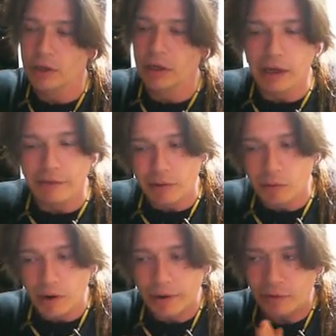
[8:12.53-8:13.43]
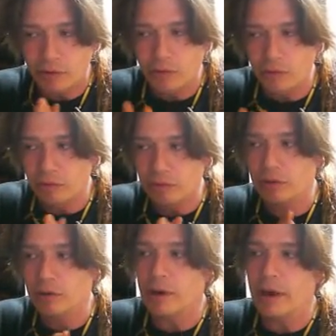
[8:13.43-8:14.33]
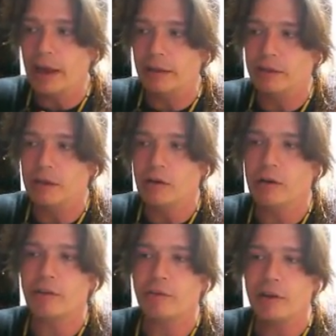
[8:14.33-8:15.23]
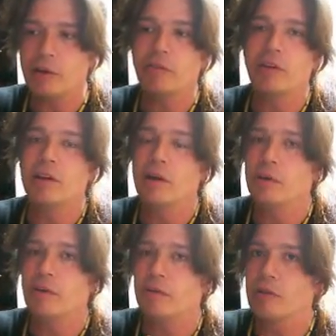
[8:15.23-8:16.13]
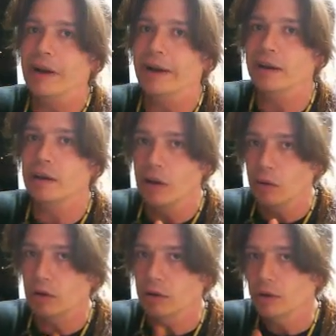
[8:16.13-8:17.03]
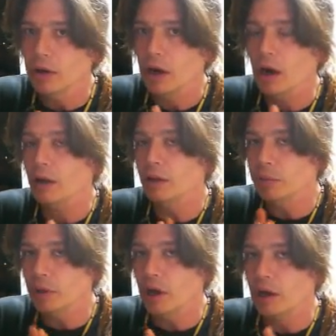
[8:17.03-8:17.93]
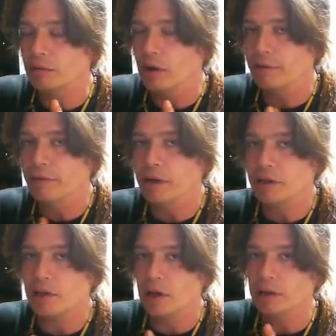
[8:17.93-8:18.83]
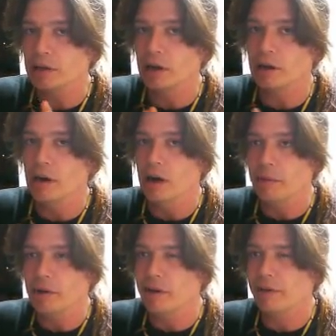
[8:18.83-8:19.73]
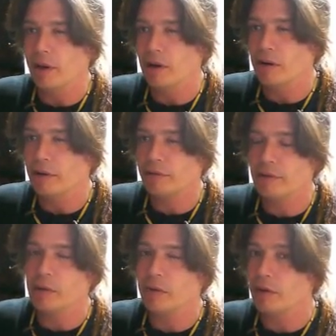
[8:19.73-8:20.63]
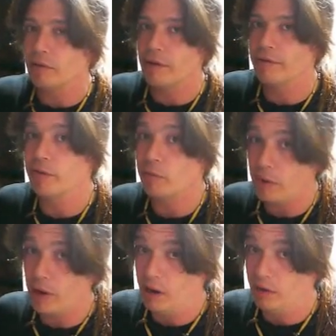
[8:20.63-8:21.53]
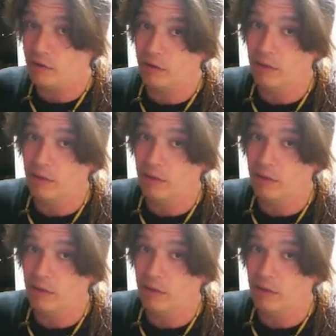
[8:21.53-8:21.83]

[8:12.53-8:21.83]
If you want to look at the hertz frequency numbers for any note on the blog, rockfreakinsolid.com, there is a Hertz frequency reference page.